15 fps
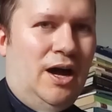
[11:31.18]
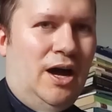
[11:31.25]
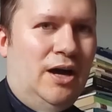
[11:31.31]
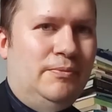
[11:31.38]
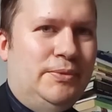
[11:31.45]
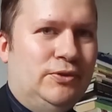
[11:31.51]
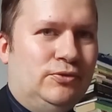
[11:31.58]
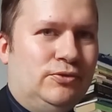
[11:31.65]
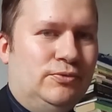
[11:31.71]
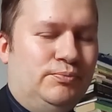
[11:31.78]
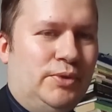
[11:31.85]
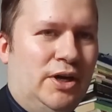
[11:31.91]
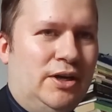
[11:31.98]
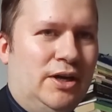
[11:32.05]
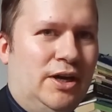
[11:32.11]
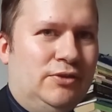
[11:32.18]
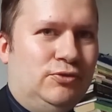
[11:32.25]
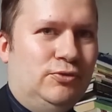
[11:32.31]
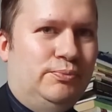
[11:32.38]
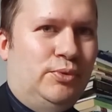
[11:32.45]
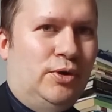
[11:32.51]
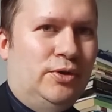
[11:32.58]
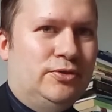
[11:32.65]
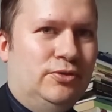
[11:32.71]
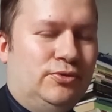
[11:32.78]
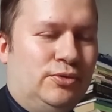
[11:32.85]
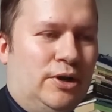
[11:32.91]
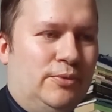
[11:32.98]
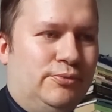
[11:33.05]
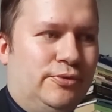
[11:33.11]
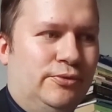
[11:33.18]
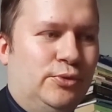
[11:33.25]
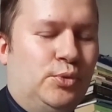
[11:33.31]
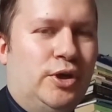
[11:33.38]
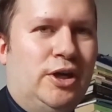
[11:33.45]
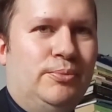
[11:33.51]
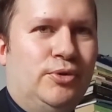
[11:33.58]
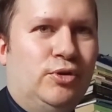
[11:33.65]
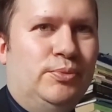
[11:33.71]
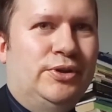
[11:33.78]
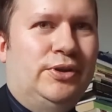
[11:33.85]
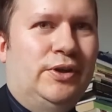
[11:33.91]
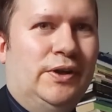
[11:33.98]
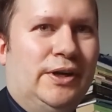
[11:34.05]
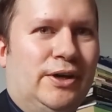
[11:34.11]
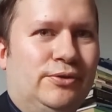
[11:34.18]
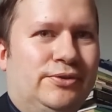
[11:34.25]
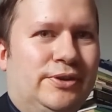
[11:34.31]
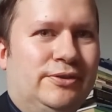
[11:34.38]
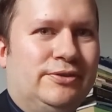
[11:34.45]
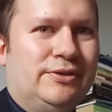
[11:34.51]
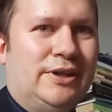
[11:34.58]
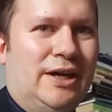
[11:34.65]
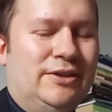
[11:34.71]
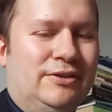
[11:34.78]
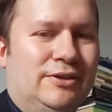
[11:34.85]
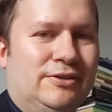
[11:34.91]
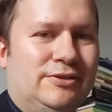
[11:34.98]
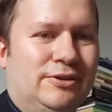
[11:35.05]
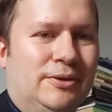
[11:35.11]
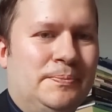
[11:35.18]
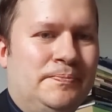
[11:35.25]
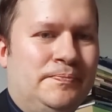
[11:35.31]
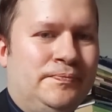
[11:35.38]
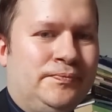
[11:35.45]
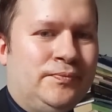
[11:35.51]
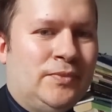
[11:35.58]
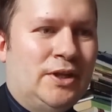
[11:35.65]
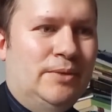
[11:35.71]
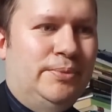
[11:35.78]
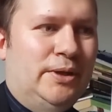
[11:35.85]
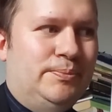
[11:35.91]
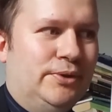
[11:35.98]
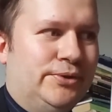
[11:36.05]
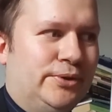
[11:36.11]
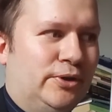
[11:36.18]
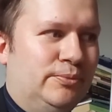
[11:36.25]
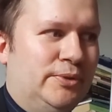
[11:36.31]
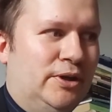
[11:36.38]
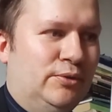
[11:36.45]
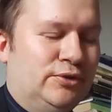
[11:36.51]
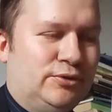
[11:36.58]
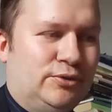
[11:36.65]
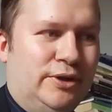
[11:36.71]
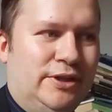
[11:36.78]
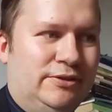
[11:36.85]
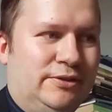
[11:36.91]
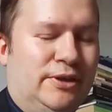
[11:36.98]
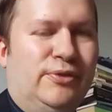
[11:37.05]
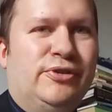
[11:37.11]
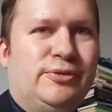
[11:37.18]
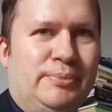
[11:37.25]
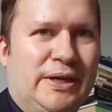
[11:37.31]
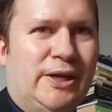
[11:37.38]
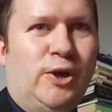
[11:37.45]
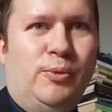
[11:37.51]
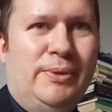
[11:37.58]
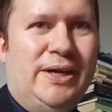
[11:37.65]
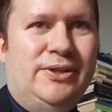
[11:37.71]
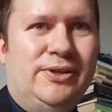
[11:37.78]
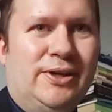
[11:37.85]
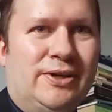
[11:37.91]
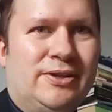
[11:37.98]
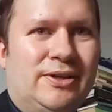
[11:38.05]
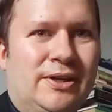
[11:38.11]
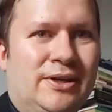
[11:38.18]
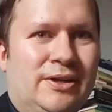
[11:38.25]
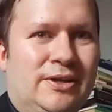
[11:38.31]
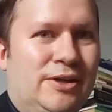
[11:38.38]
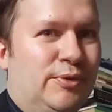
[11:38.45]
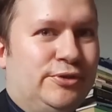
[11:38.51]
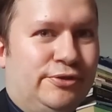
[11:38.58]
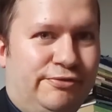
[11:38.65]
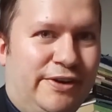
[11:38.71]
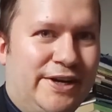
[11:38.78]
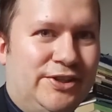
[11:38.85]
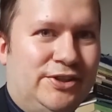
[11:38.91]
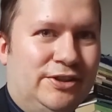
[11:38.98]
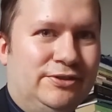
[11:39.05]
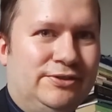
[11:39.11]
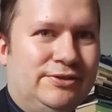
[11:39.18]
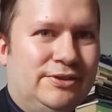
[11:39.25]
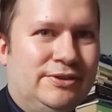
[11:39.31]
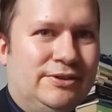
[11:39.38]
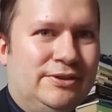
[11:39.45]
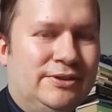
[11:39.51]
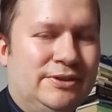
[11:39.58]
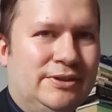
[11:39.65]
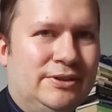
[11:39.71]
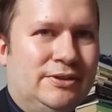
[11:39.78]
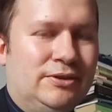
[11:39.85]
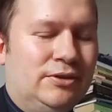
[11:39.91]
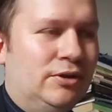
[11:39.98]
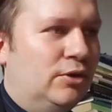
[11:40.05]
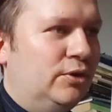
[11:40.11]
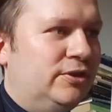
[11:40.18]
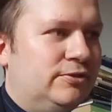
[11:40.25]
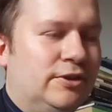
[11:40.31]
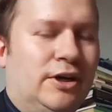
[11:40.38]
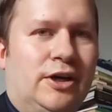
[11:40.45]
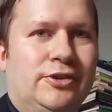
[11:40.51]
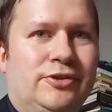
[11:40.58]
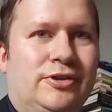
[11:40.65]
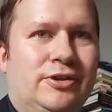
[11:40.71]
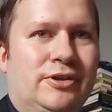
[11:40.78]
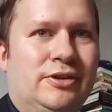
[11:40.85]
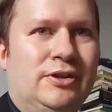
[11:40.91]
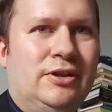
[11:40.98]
I supported Trump from the very moment he announced his candidacy. And people told me he was crazy, he was megalomaniac, he was a fascist. No, he's not.